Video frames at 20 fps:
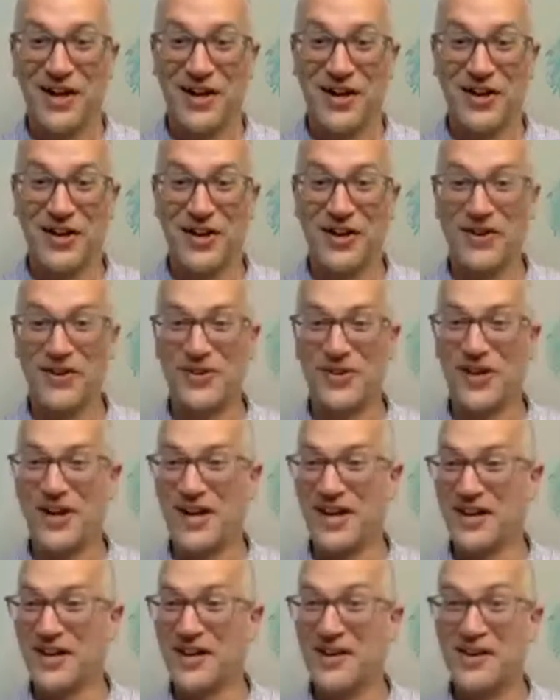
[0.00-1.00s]
All
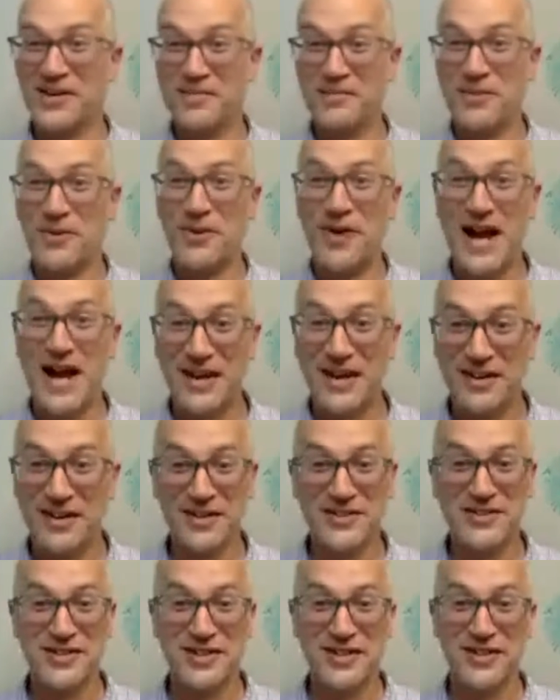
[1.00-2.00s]
right.
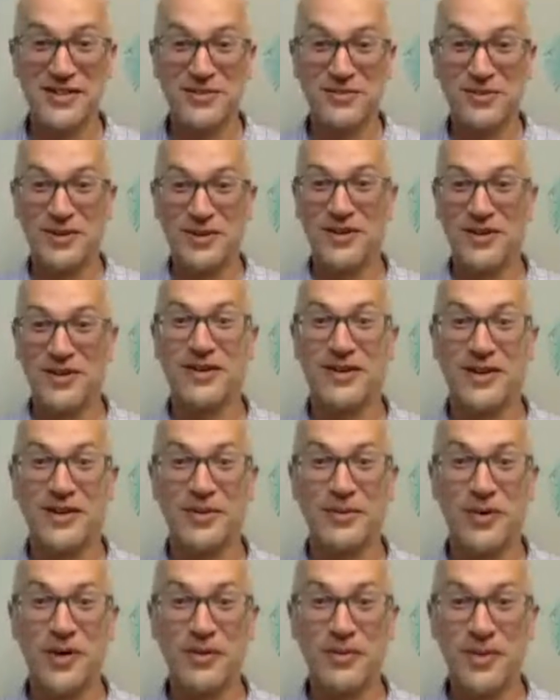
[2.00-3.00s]
Miraculously, we are
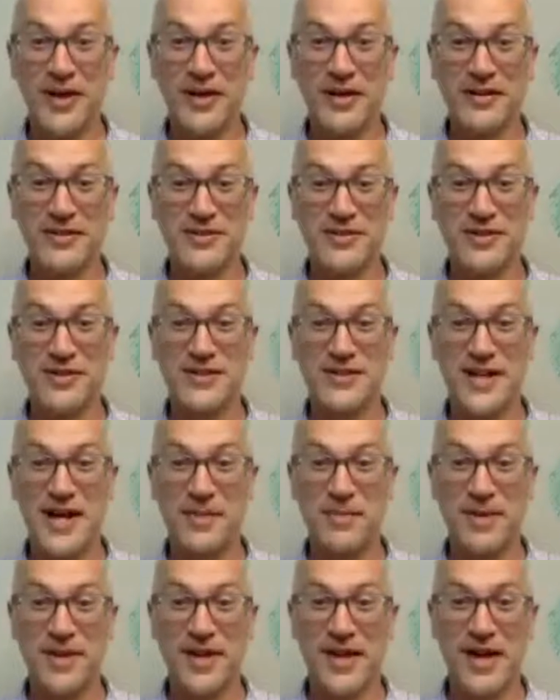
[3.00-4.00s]
at 1 minute until the
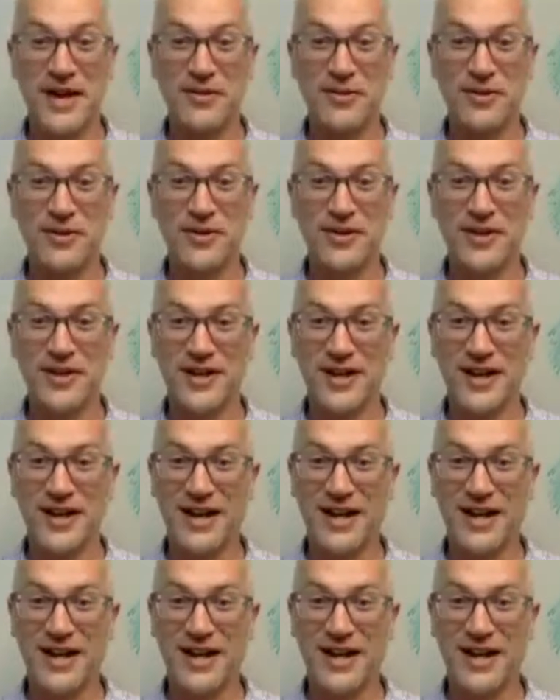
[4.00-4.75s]
top of the hour.